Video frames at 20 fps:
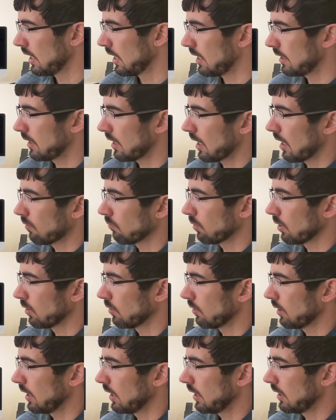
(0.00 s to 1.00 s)
And then I
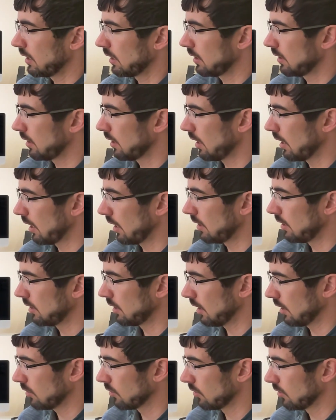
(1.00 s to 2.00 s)
wrote in
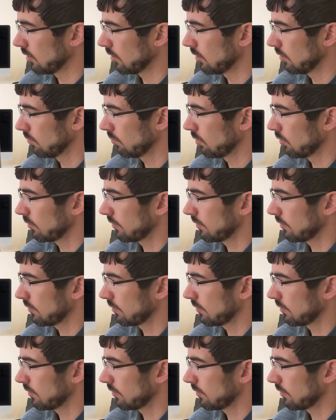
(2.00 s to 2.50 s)
another